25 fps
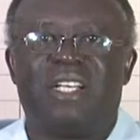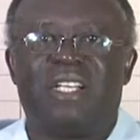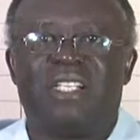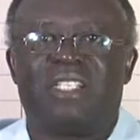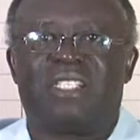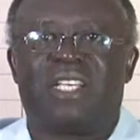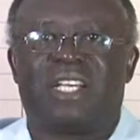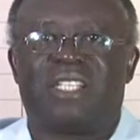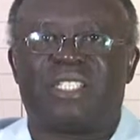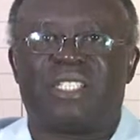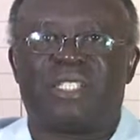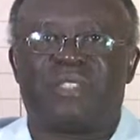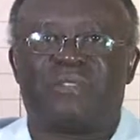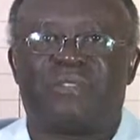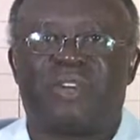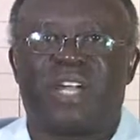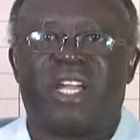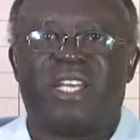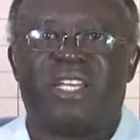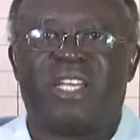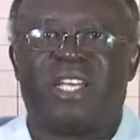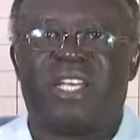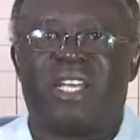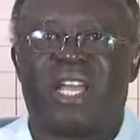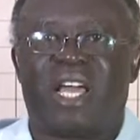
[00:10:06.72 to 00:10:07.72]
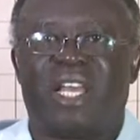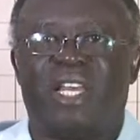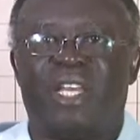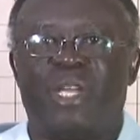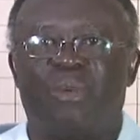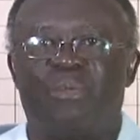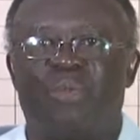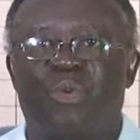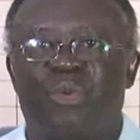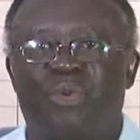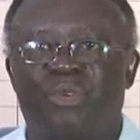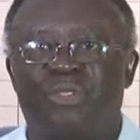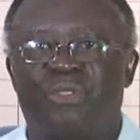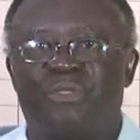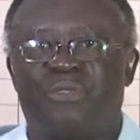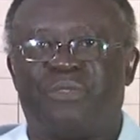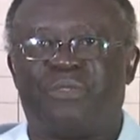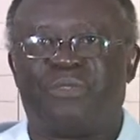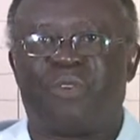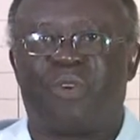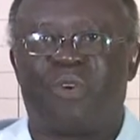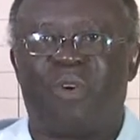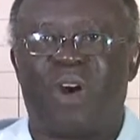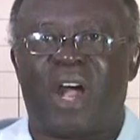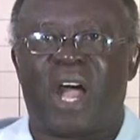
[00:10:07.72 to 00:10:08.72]
satisfied and are labeled
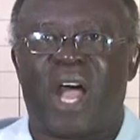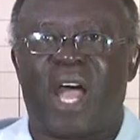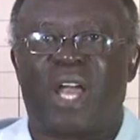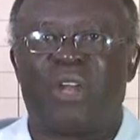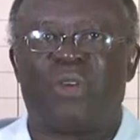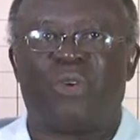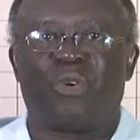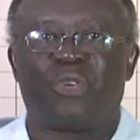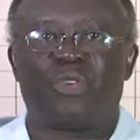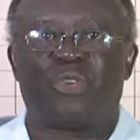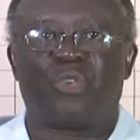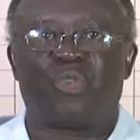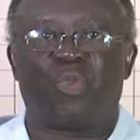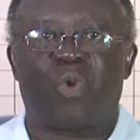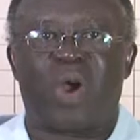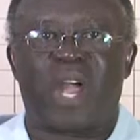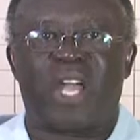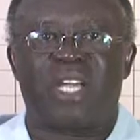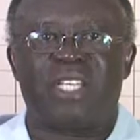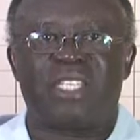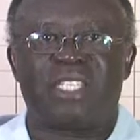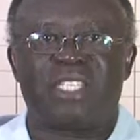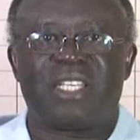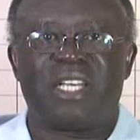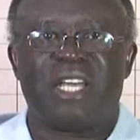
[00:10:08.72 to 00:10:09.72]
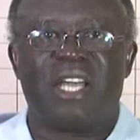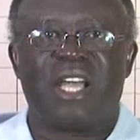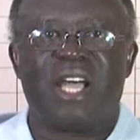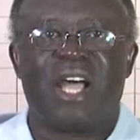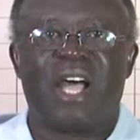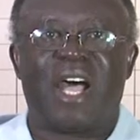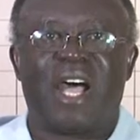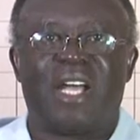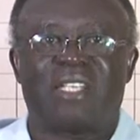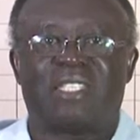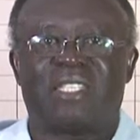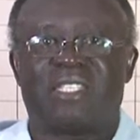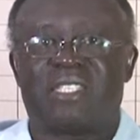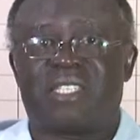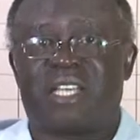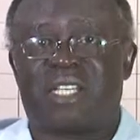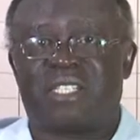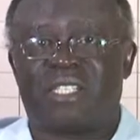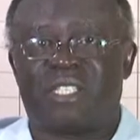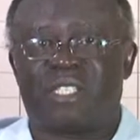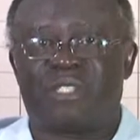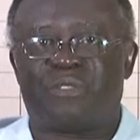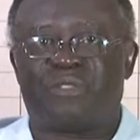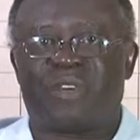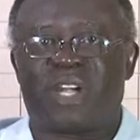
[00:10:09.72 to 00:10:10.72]
4 are not twice as
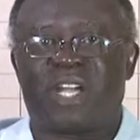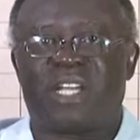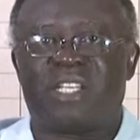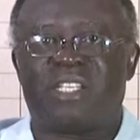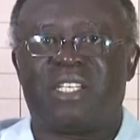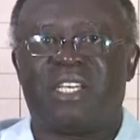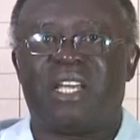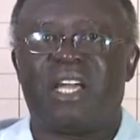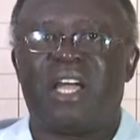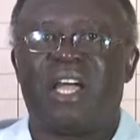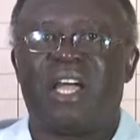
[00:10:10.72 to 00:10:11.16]
satisfied